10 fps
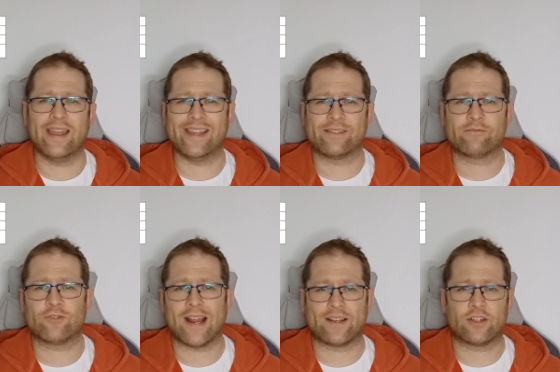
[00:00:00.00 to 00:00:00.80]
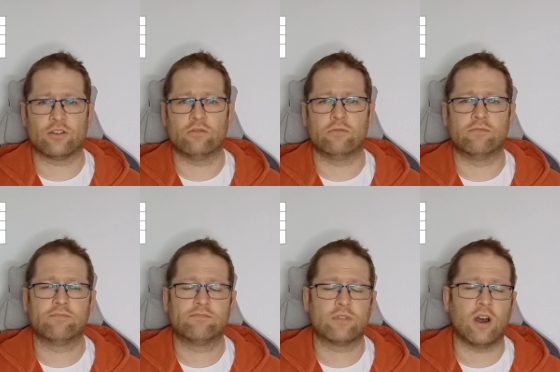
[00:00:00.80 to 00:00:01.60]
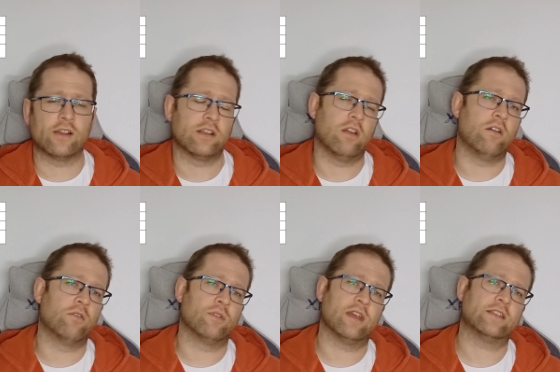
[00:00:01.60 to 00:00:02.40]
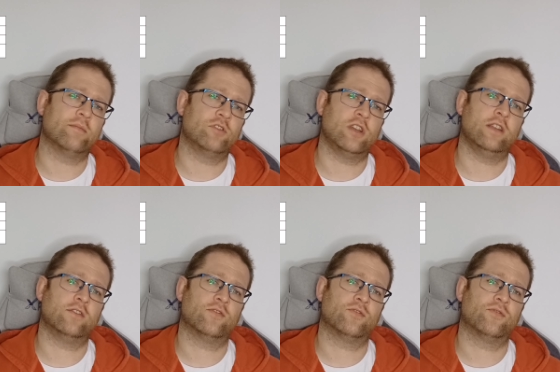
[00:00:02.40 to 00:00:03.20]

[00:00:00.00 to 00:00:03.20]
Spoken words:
He's dragged 2 guys along with SMGs